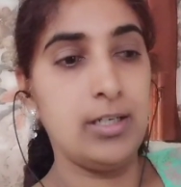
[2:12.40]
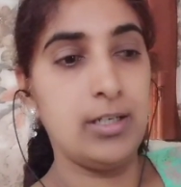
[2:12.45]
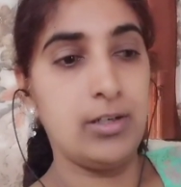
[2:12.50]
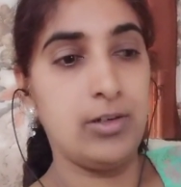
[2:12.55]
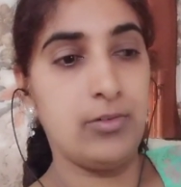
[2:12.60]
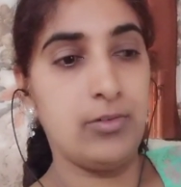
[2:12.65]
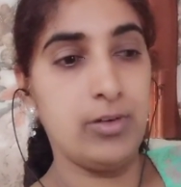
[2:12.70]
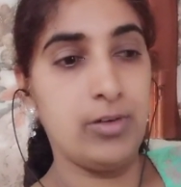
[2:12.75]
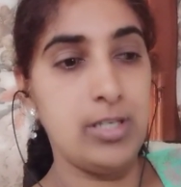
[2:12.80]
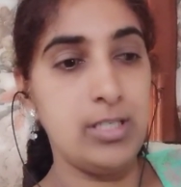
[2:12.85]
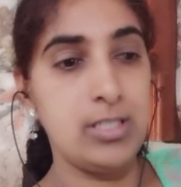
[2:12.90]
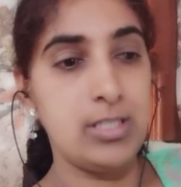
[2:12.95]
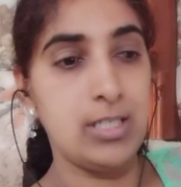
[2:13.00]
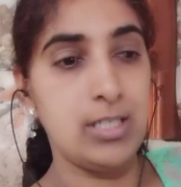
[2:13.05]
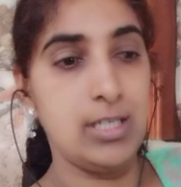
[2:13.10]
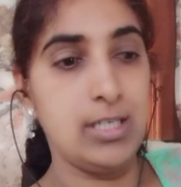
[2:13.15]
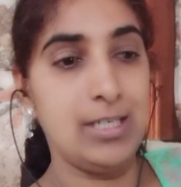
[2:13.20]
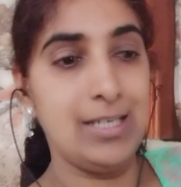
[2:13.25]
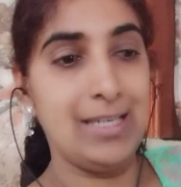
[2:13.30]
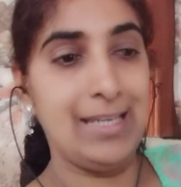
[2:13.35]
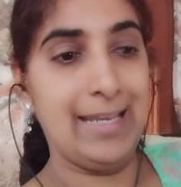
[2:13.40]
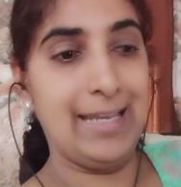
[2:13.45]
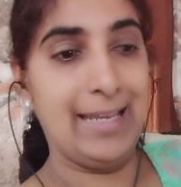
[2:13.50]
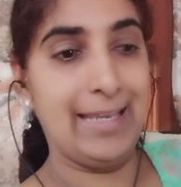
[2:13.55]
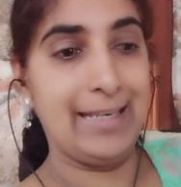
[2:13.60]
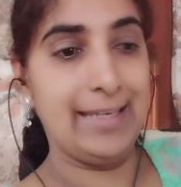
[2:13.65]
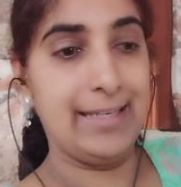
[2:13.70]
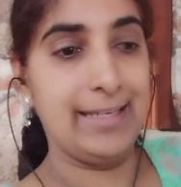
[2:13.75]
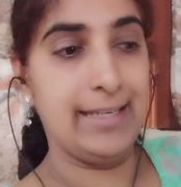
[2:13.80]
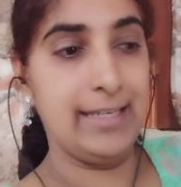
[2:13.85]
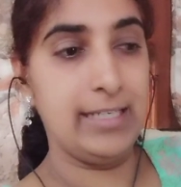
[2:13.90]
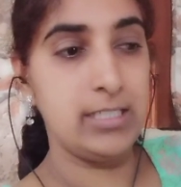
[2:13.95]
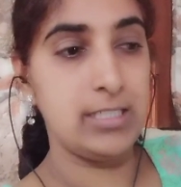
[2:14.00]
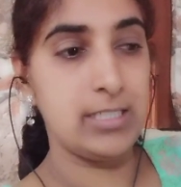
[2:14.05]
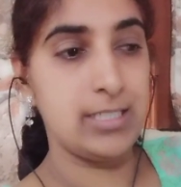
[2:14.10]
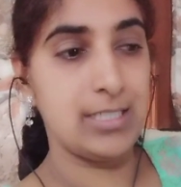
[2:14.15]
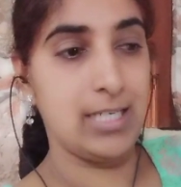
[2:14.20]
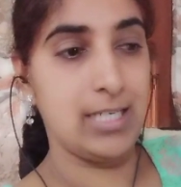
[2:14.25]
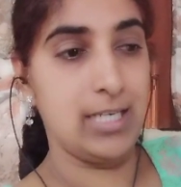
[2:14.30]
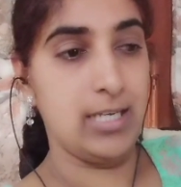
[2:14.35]
dressed in elegant
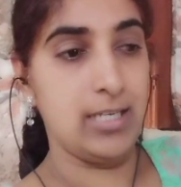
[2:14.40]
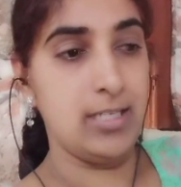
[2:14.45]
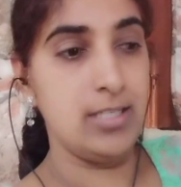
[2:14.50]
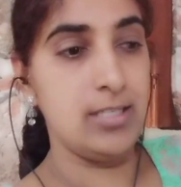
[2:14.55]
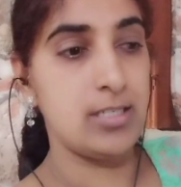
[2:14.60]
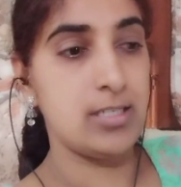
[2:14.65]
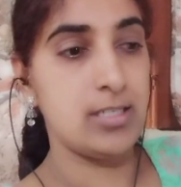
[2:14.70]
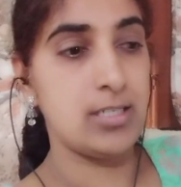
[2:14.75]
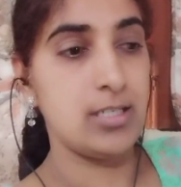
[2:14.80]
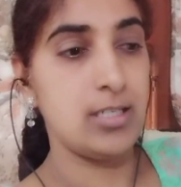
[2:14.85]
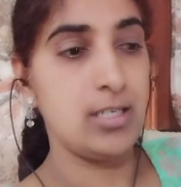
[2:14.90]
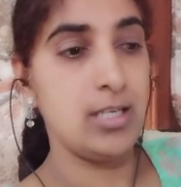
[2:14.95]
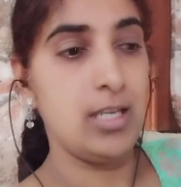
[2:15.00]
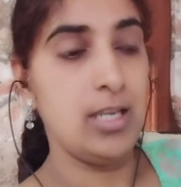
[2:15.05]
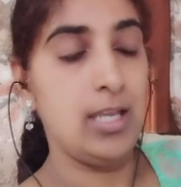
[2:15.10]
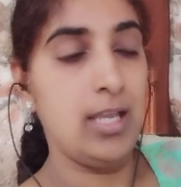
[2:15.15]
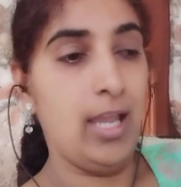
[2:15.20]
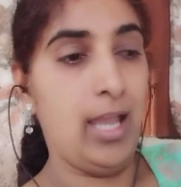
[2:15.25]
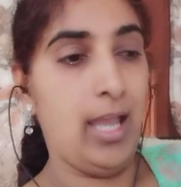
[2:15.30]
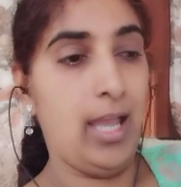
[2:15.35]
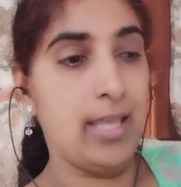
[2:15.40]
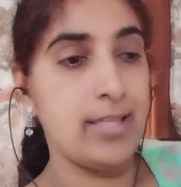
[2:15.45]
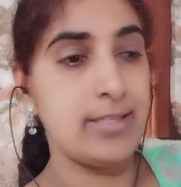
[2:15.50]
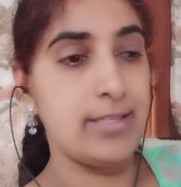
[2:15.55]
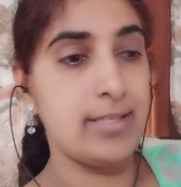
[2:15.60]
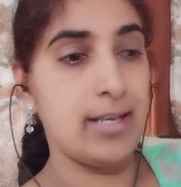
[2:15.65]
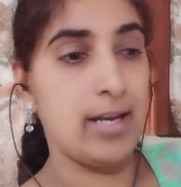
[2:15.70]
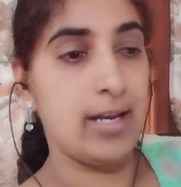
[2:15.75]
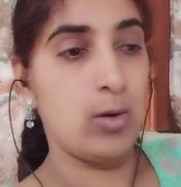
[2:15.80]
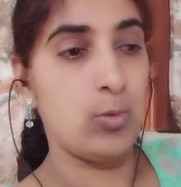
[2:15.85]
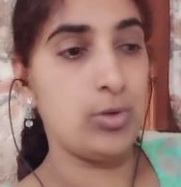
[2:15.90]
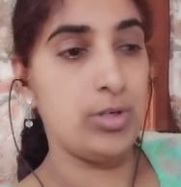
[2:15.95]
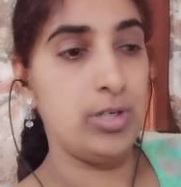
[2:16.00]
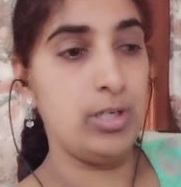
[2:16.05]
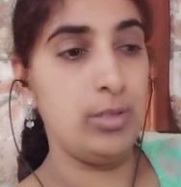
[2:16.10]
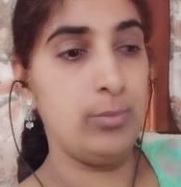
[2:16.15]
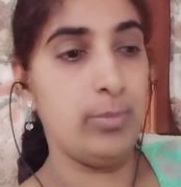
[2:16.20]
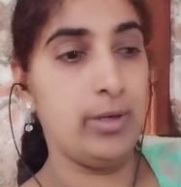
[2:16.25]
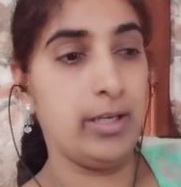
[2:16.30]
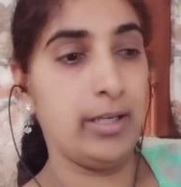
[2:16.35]
taste and
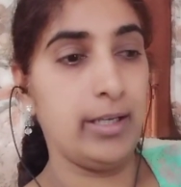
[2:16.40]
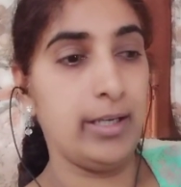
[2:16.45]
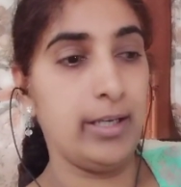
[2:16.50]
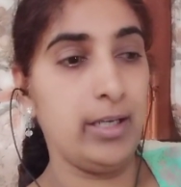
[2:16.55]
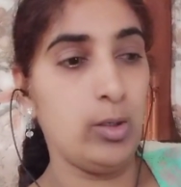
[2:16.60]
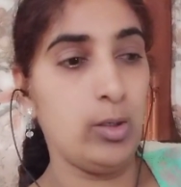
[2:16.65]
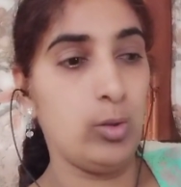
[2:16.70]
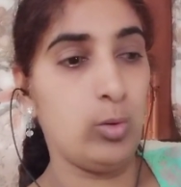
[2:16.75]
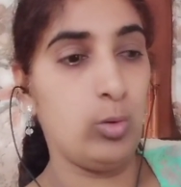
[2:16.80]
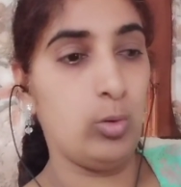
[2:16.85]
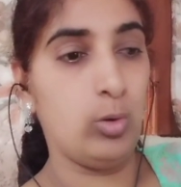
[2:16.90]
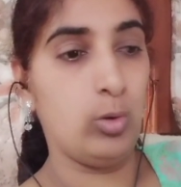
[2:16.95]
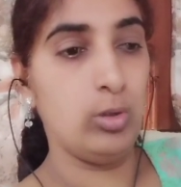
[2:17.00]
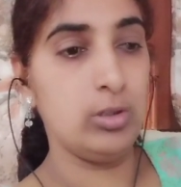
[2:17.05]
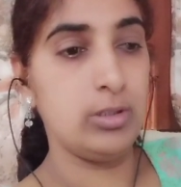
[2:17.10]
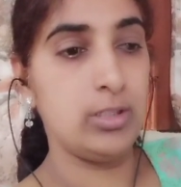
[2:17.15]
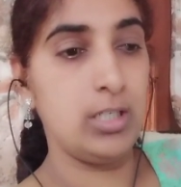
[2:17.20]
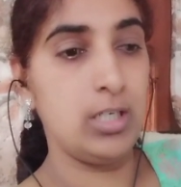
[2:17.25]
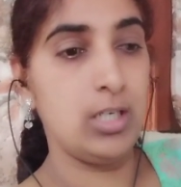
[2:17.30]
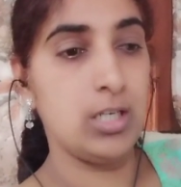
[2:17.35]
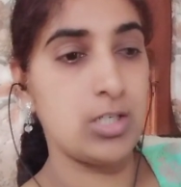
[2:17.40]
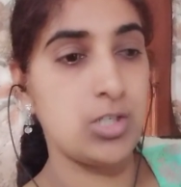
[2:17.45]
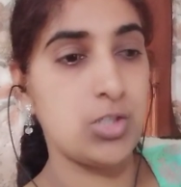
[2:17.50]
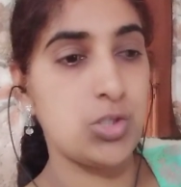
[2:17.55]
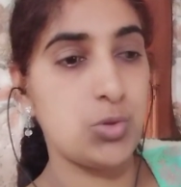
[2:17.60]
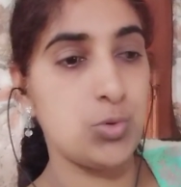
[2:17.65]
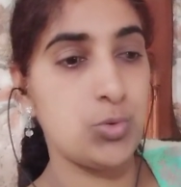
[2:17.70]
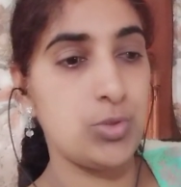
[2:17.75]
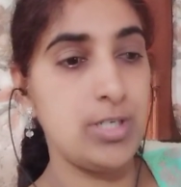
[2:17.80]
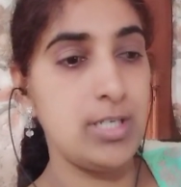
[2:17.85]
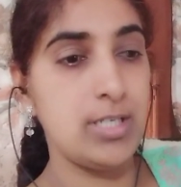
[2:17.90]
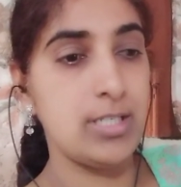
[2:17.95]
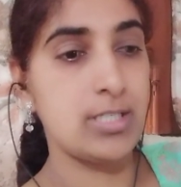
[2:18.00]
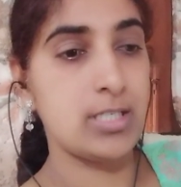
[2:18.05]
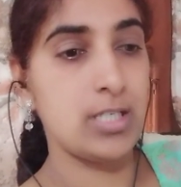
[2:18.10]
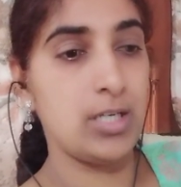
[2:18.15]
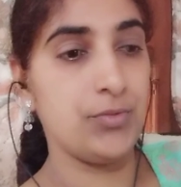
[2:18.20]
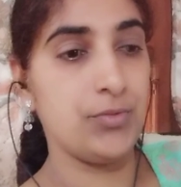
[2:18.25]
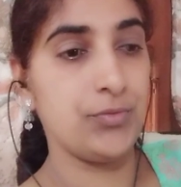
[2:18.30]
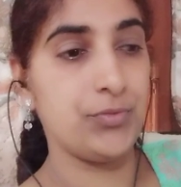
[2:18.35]
surrounded by all the luxurious
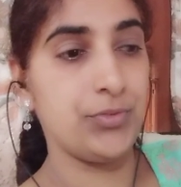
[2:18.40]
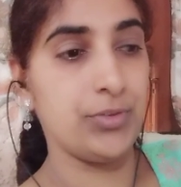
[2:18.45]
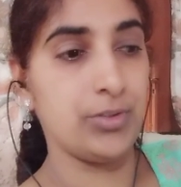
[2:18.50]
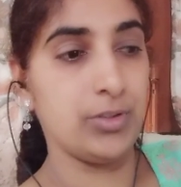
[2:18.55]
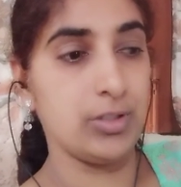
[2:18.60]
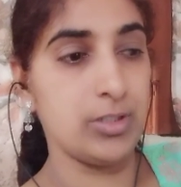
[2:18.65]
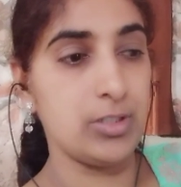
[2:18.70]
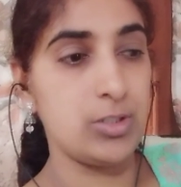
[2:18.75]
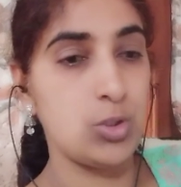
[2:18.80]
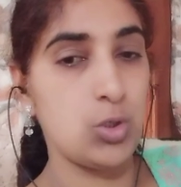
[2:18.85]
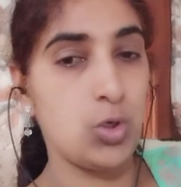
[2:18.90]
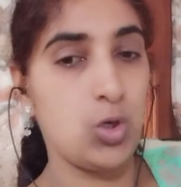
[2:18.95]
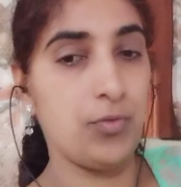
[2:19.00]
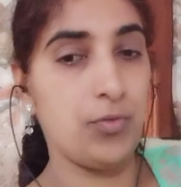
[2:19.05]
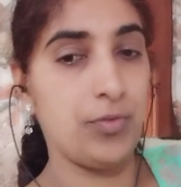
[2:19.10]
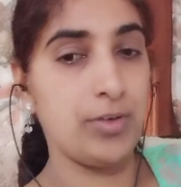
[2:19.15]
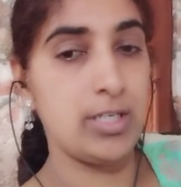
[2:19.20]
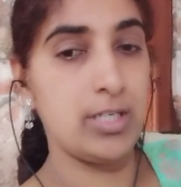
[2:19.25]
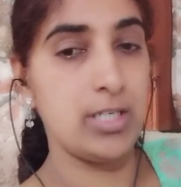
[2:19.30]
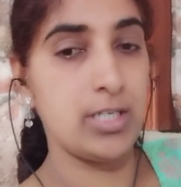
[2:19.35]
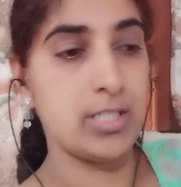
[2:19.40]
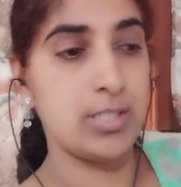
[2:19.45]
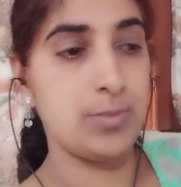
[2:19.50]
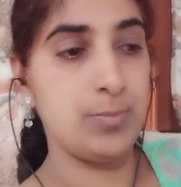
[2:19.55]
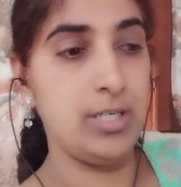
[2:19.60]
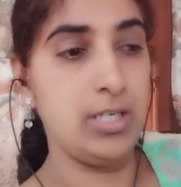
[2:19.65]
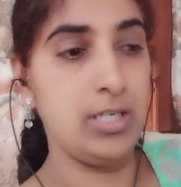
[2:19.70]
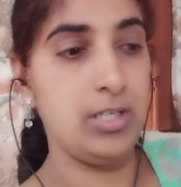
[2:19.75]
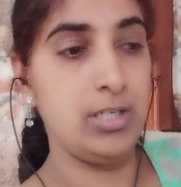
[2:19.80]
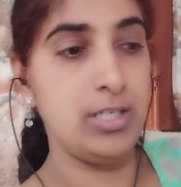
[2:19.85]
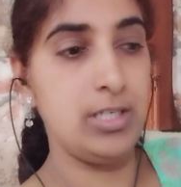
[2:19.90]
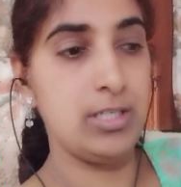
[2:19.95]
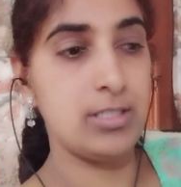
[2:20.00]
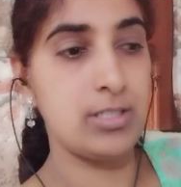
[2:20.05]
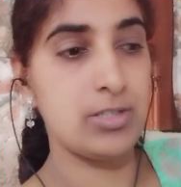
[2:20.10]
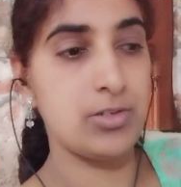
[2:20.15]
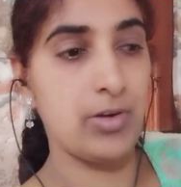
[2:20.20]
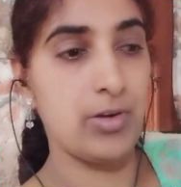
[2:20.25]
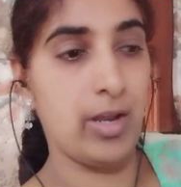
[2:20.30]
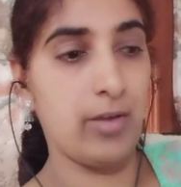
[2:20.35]
comfort of an experienced
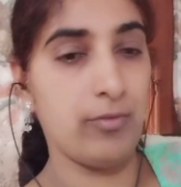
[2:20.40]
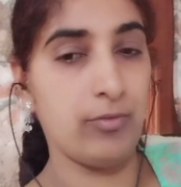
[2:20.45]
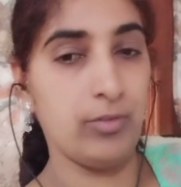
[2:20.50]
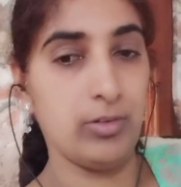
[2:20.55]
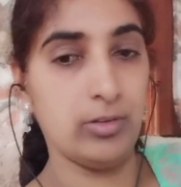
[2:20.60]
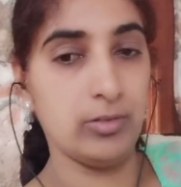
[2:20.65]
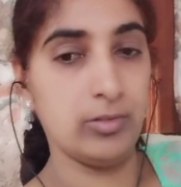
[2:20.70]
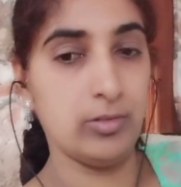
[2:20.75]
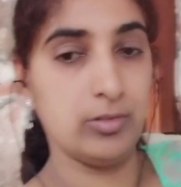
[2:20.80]
traveler.